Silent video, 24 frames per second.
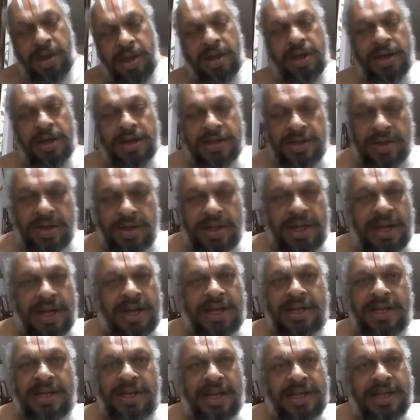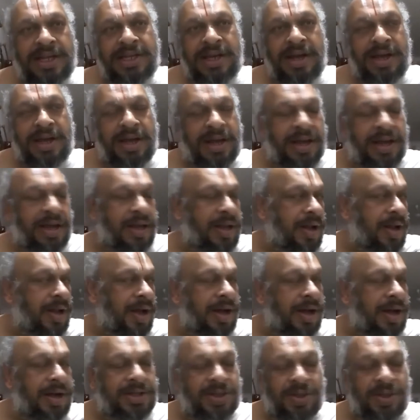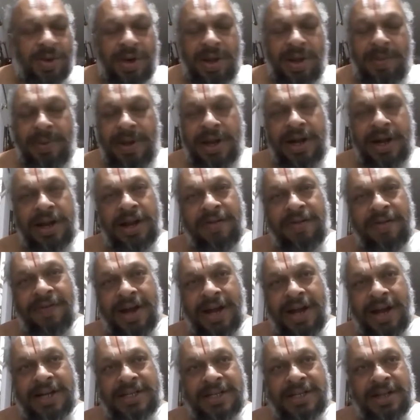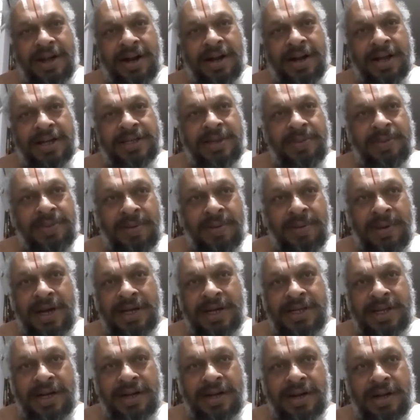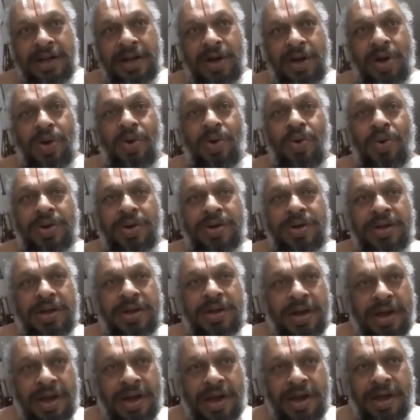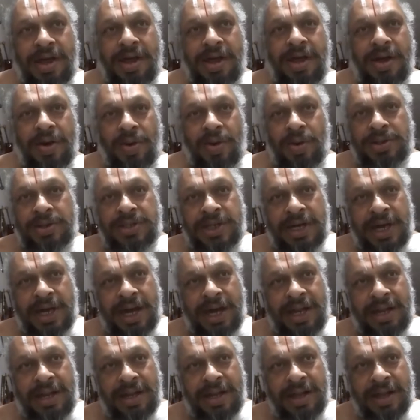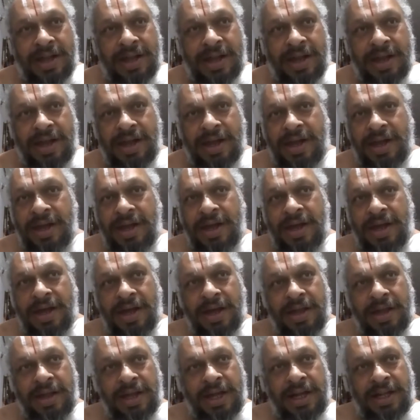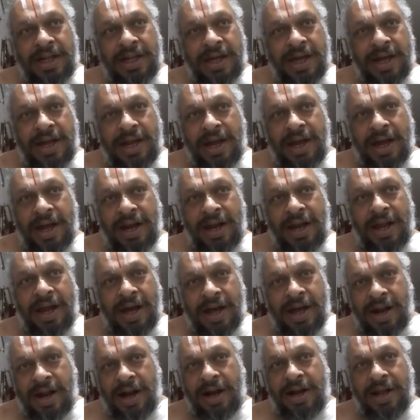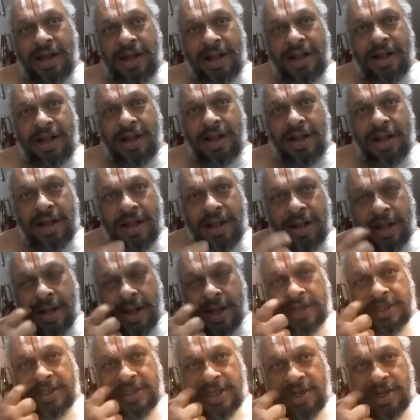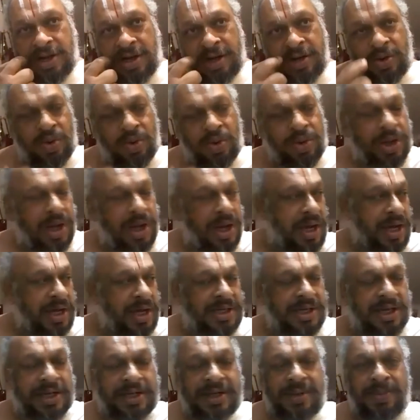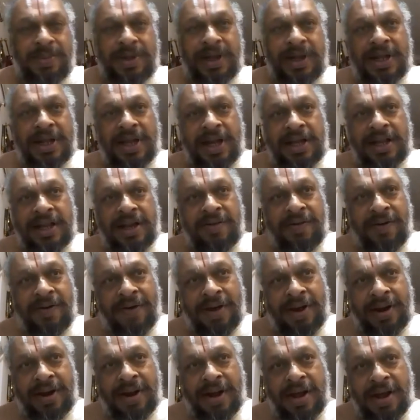So there is a long story behind it, why it's not acceptable, etc. Now, once again, the theory earlier until last 2-3 years or something like that, we were